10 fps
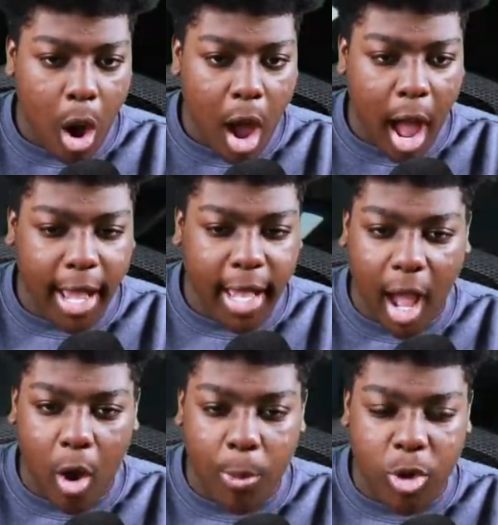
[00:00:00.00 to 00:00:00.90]
I, I
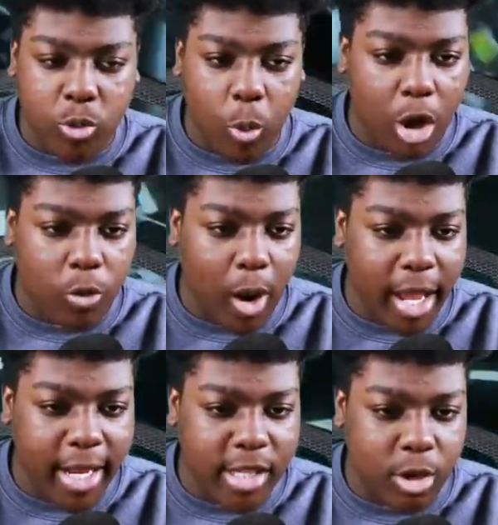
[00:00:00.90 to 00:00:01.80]
almost walked
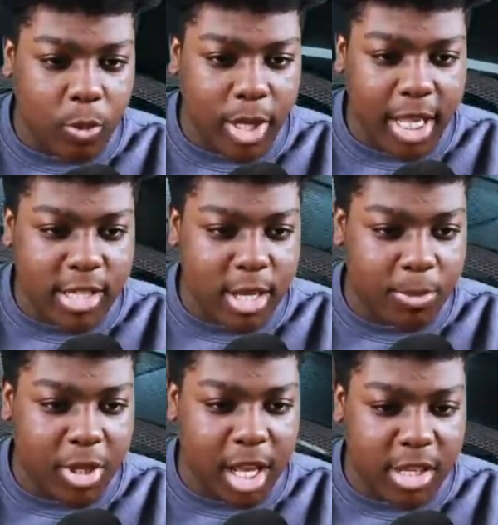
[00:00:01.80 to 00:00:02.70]
right into him. We need
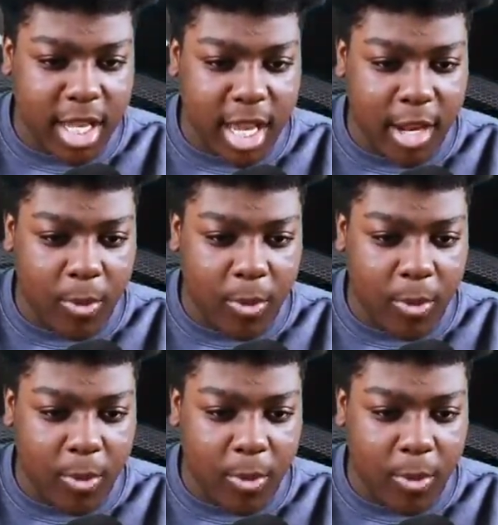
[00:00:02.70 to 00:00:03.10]
something else to hit him.